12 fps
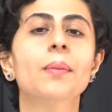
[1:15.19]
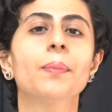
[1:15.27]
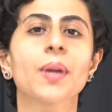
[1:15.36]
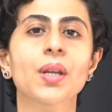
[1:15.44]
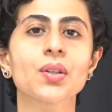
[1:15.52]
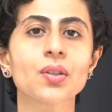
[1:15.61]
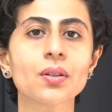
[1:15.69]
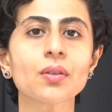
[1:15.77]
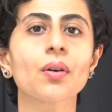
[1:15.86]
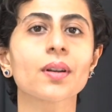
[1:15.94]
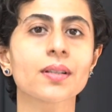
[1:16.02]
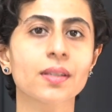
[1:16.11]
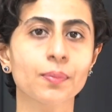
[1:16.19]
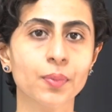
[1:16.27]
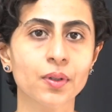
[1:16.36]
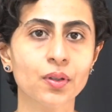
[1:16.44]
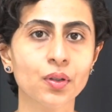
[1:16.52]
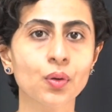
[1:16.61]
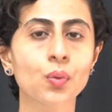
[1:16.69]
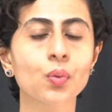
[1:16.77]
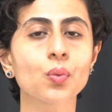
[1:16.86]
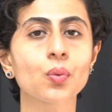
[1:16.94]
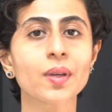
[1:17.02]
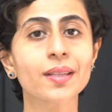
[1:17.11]
patient or is a person
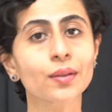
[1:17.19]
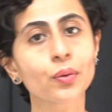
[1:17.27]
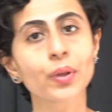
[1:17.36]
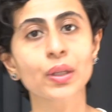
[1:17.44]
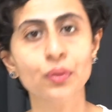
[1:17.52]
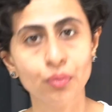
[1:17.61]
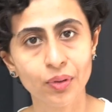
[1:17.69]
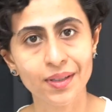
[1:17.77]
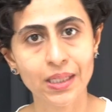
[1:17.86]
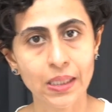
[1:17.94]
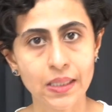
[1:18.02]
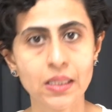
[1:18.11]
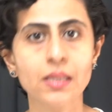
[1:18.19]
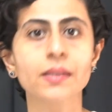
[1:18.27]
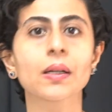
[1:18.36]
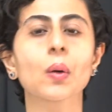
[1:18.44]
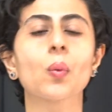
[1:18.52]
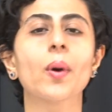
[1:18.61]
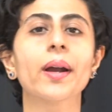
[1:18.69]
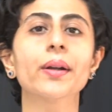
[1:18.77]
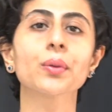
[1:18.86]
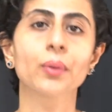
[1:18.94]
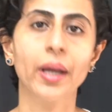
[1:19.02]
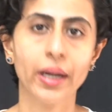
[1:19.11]
who is going through this test is
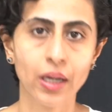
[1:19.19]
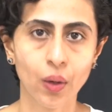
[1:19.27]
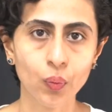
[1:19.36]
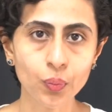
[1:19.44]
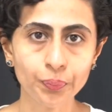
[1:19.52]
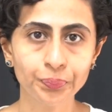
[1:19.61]
required to lie down.